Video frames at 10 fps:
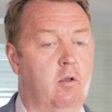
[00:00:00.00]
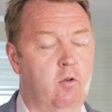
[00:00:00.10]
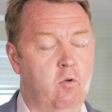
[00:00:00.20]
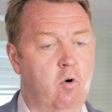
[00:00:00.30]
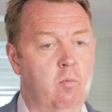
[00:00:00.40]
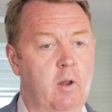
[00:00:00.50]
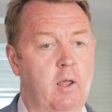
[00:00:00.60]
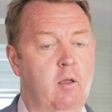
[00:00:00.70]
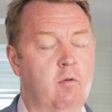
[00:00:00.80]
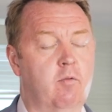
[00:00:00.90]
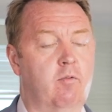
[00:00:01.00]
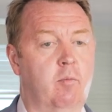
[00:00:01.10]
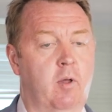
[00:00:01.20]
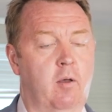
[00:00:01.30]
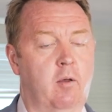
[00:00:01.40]
Normally,
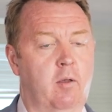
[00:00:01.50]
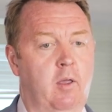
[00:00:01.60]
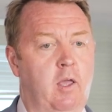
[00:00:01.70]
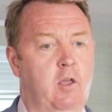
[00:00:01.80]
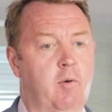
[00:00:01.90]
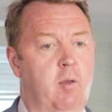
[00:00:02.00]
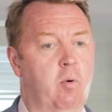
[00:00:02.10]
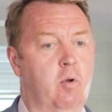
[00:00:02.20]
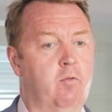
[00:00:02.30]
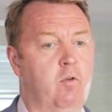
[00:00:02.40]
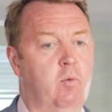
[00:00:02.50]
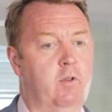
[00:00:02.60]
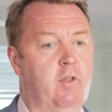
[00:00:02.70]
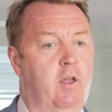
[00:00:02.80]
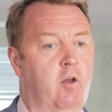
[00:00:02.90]
from a EQA point of view, we
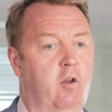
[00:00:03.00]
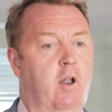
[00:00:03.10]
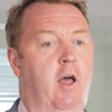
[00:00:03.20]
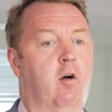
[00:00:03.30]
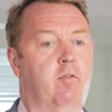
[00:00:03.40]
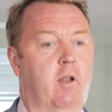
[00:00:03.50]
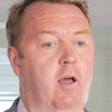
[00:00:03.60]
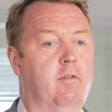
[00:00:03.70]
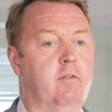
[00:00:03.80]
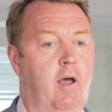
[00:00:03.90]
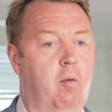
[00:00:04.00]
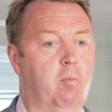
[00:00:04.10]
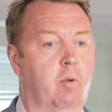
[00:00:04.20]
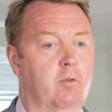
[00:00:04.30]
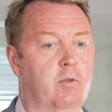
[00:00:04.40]
send out lyophilized
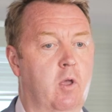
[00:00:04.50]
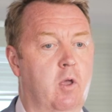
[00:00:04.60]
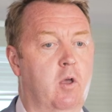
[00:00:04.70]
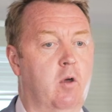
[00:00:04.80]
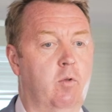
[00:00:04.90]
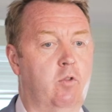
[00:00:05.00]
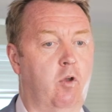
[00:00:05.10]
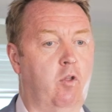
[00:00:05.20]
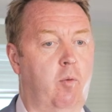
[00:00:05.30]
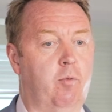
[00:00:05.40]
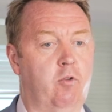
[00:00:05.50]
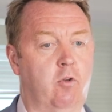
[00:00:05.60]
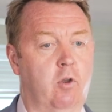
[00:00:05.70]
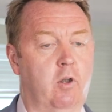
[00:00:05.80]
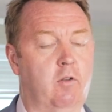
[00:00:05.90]
samples, and we took the
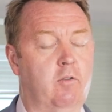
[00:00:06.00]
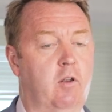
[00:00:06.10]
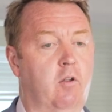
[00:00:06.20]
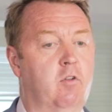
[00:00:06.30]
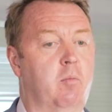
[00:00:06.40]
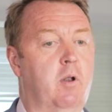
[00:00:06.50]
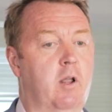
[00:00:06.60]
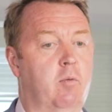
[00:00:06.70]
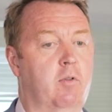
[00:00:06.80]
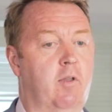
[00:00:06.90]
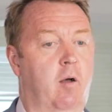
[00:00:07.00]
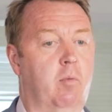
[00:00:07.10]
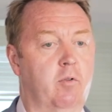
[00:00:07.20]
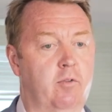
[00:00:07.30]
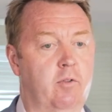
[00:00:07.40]
opportunity to send out some liquid
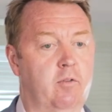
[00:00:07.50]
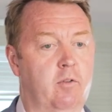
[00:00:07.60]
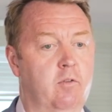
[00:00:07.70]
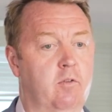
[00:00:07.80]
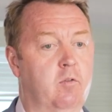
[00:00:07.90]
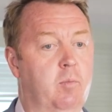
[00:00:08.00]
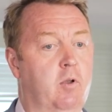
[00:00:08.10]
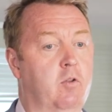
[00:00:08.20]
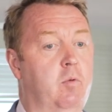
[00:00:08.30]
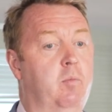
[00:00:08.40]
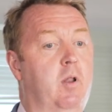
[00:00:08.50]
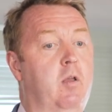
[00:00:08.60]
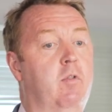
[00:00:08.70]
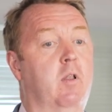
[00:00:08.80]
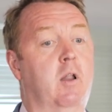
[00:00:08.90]
samples in this instance because we
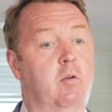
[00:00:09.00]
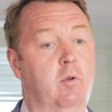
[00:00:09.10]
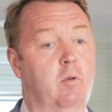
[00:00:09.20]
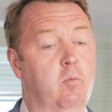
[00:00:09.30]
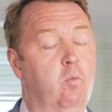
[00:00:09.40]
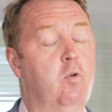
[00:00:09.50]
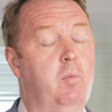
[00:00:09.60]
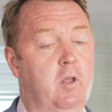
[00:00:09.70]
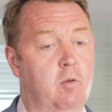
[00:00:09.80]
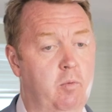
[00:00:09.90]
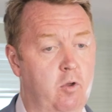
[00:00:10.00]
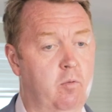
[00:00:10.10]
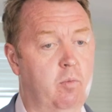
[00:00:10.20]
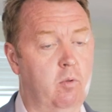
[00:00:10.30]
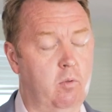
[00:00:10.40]
believe that the liquid would be
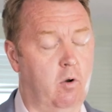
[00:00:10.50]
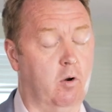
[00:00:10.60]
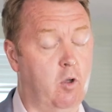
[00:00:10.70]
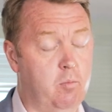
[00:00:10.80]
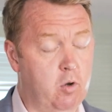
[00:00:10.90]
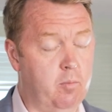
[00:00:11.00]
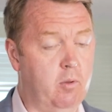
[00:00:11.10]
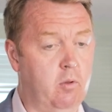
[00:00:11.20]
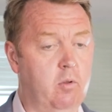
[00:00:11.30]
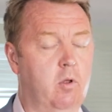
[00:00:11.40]
computable or commutable